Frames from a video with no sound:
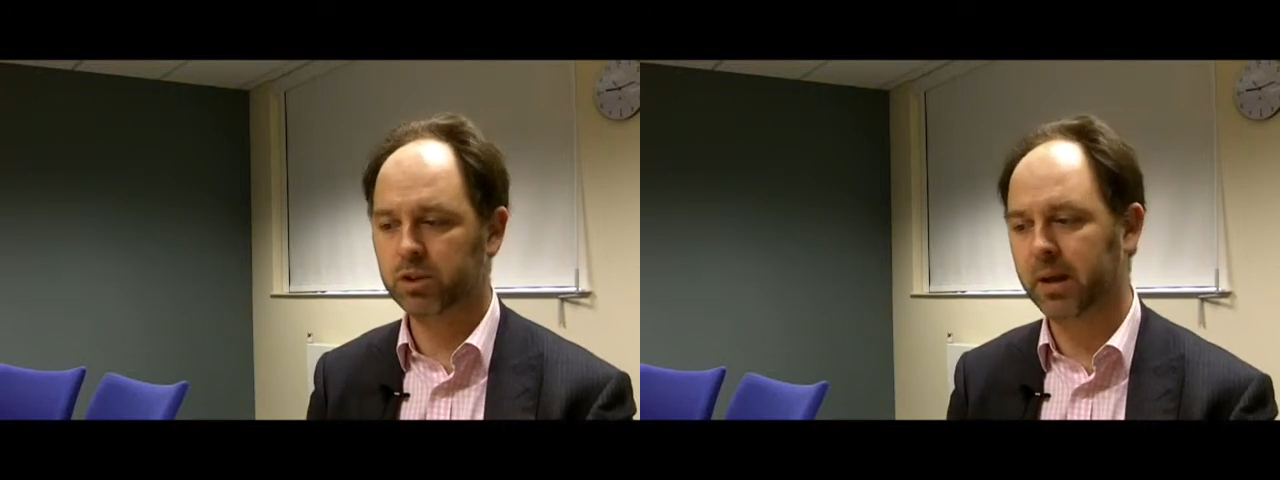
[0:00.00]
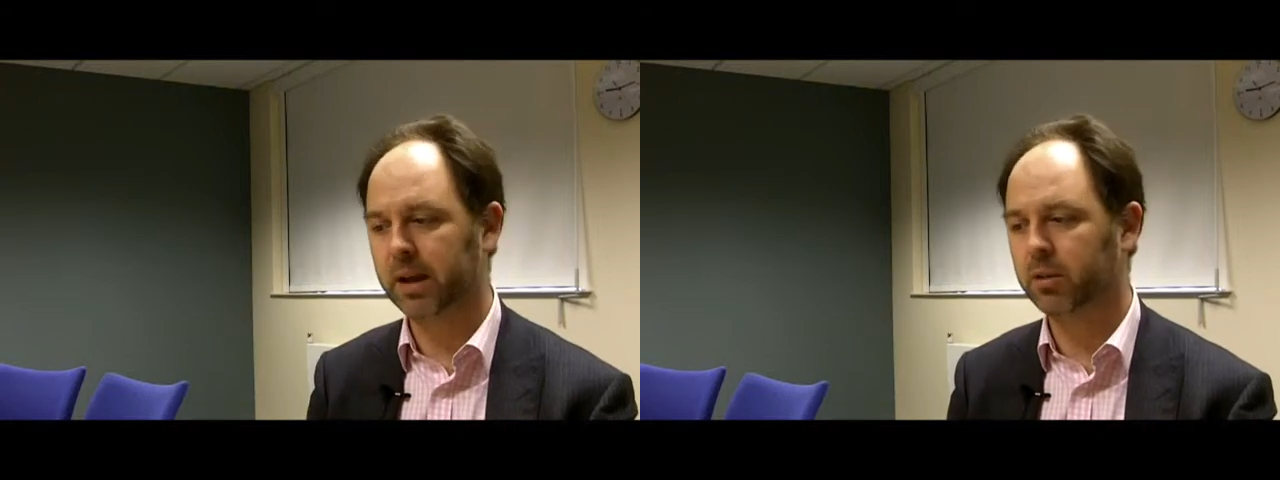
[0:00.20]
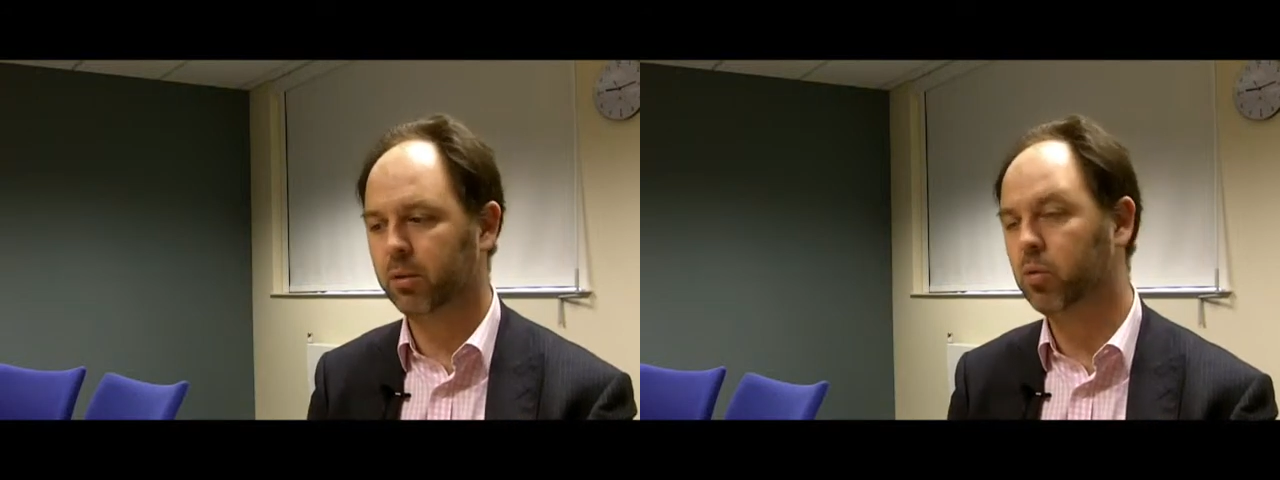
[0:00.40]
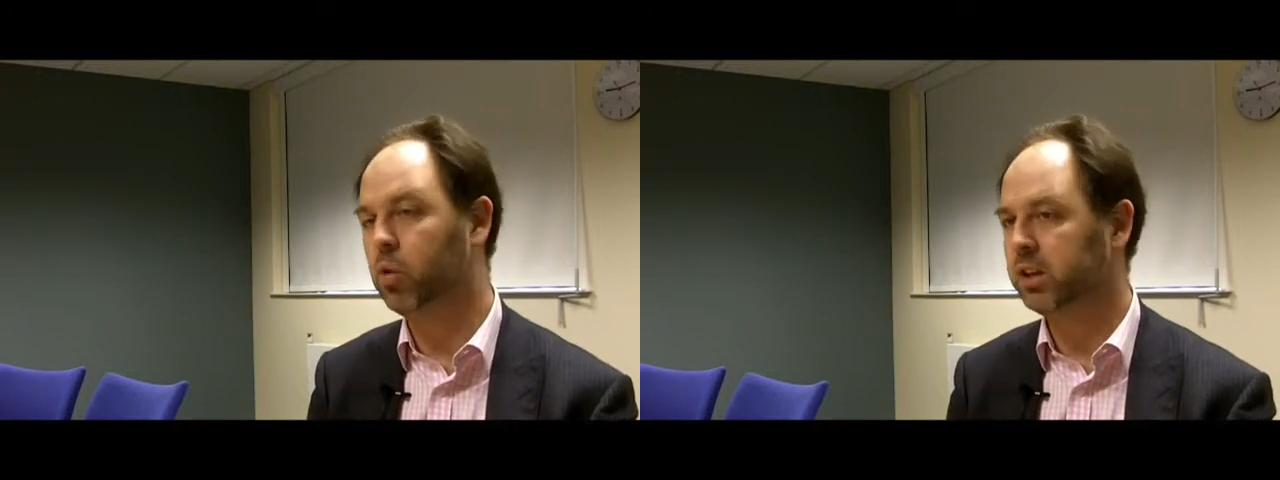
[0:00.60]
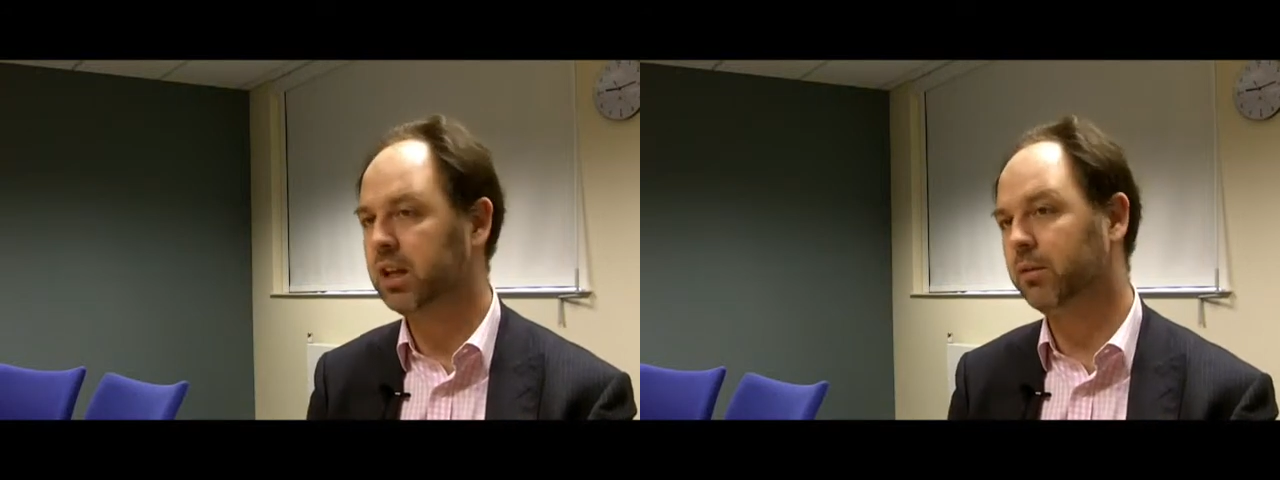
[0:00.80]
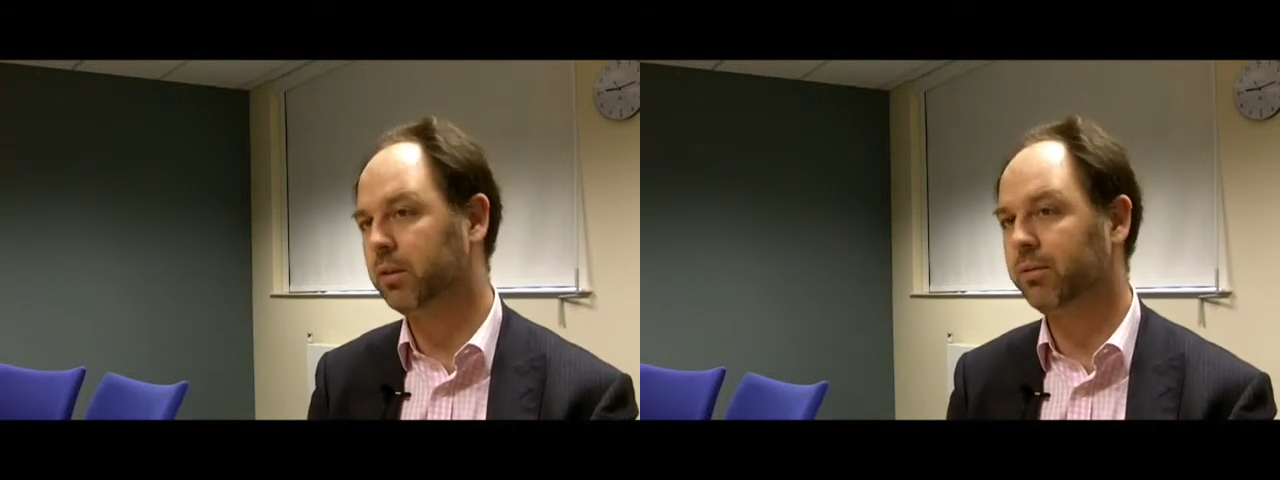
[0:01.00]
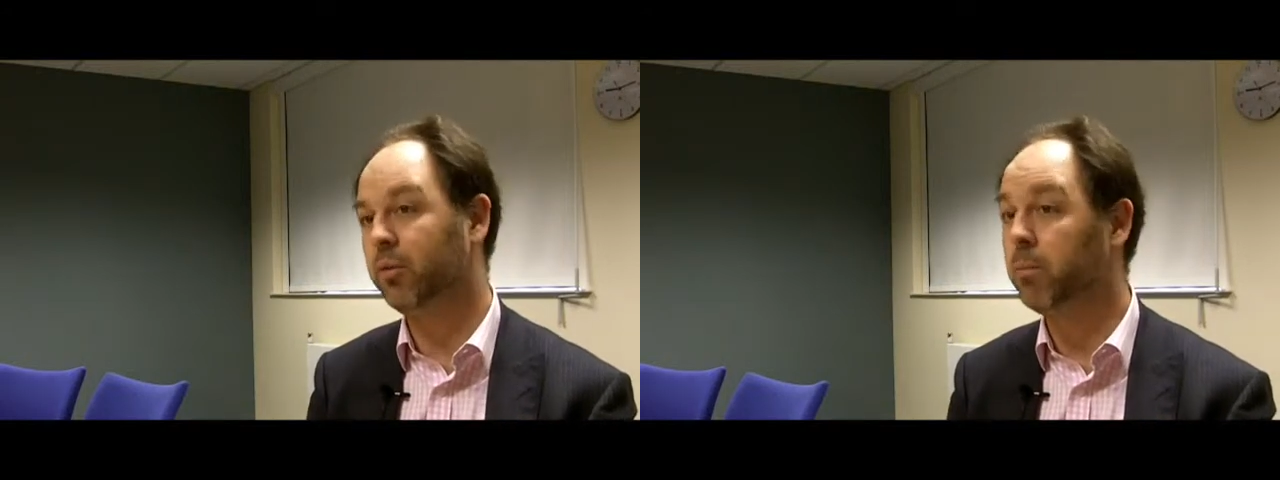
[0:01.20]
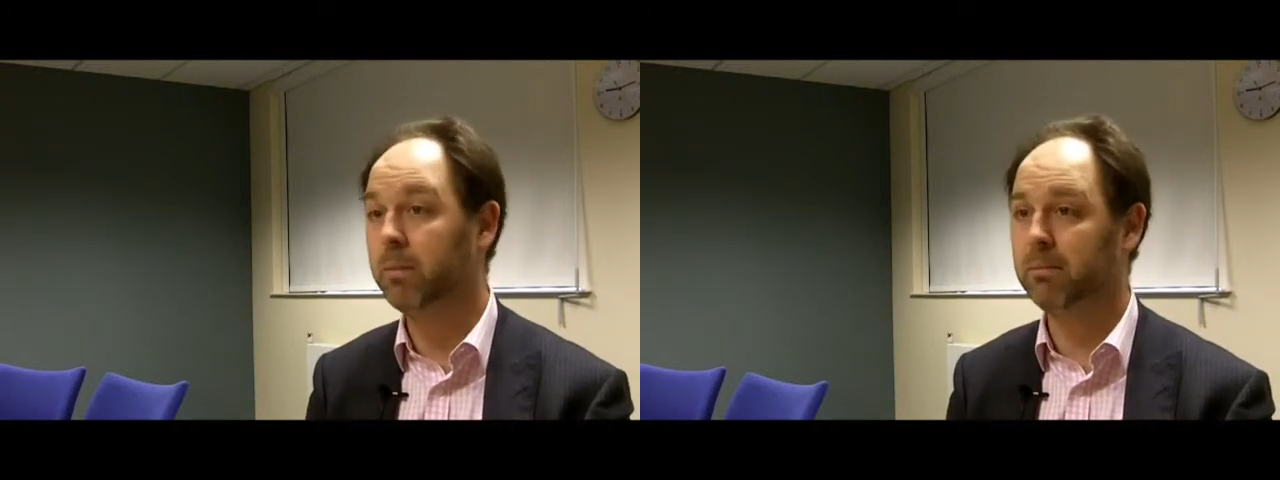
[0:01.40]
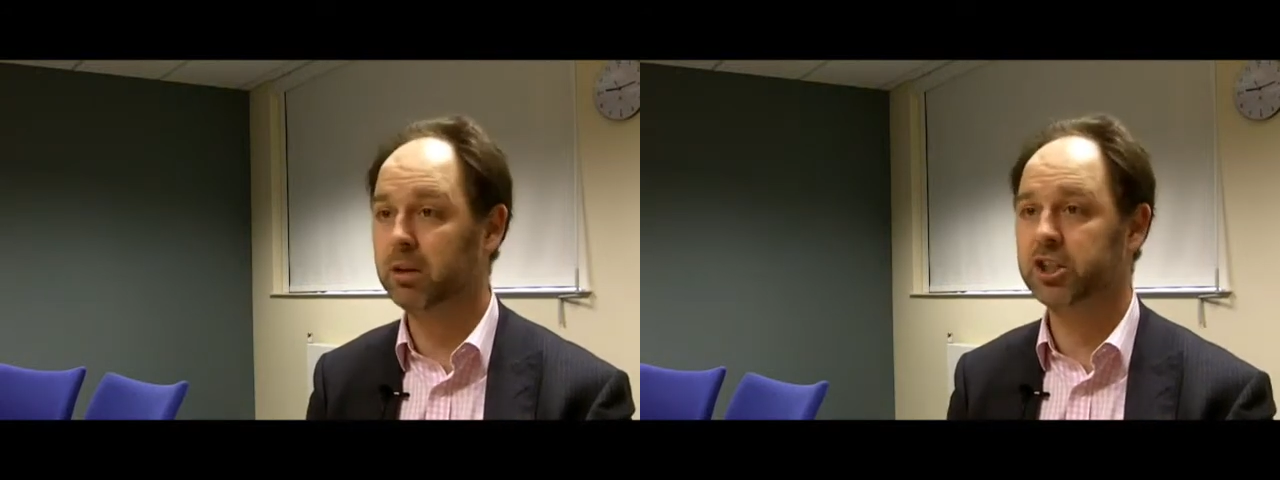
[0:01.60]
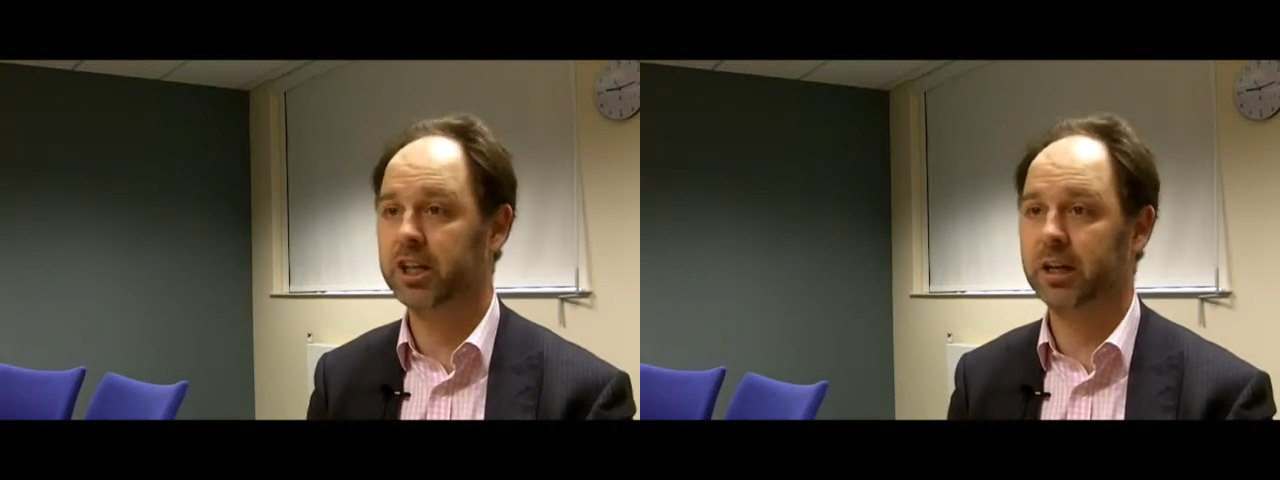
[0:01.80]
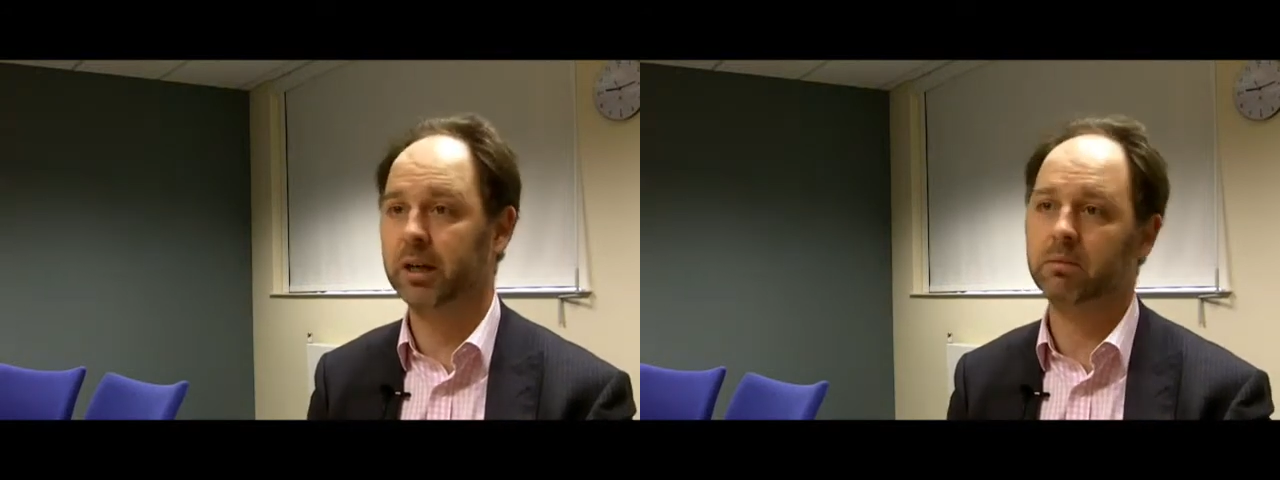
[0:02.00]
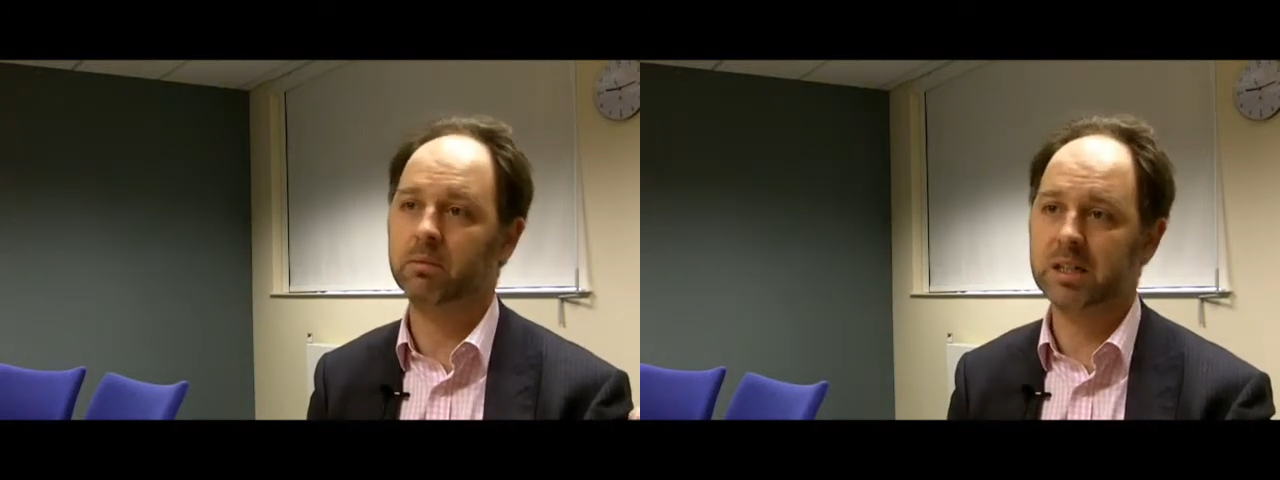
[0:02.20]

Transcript: respect and reward given for publishing